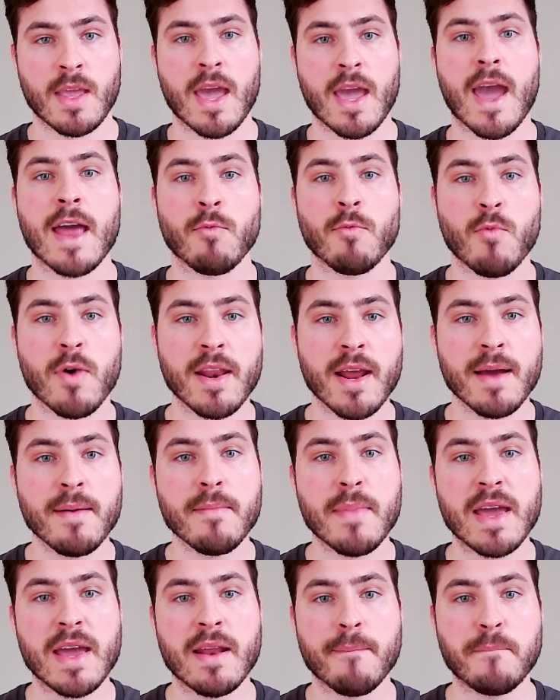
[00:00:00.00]
And when I
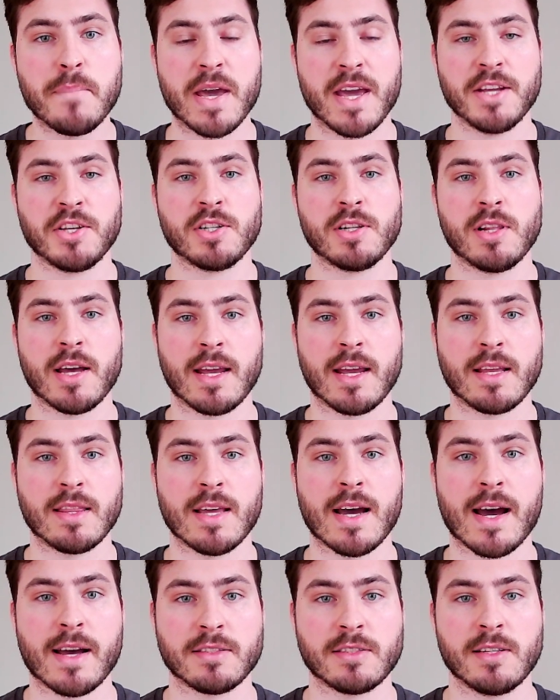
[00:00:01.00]
made a pitch like
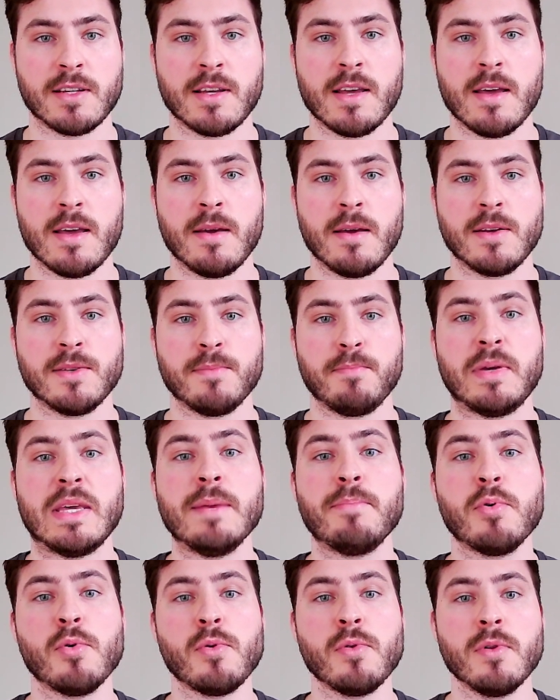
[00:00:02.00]
that,
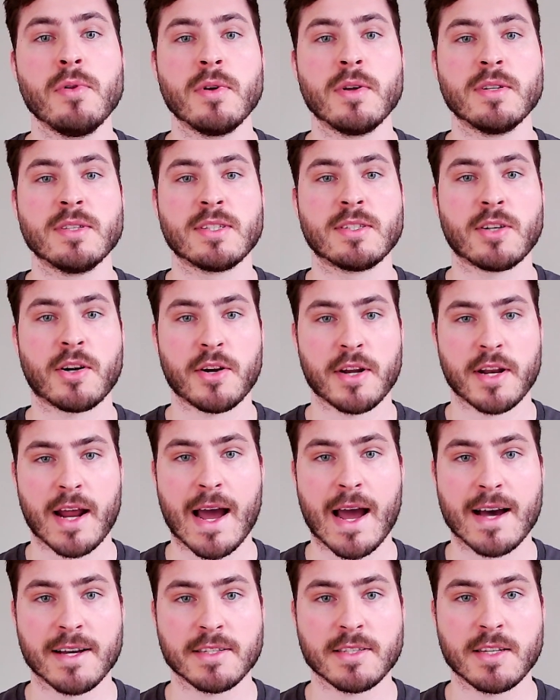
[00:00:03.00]
people started
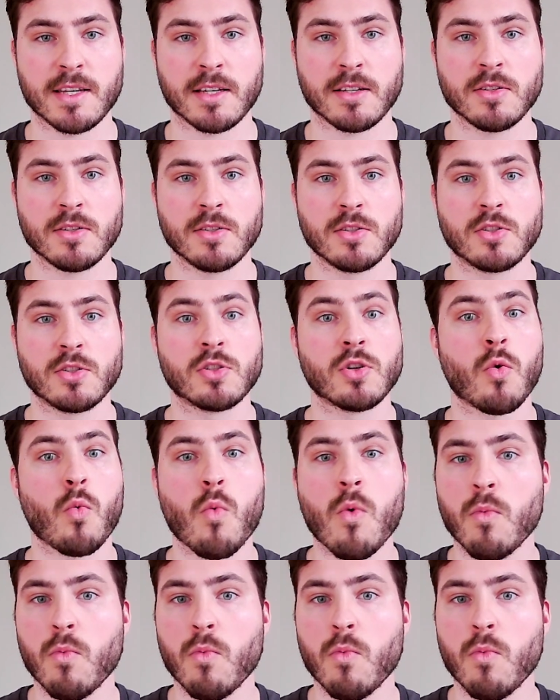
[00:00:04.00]
asking, "So,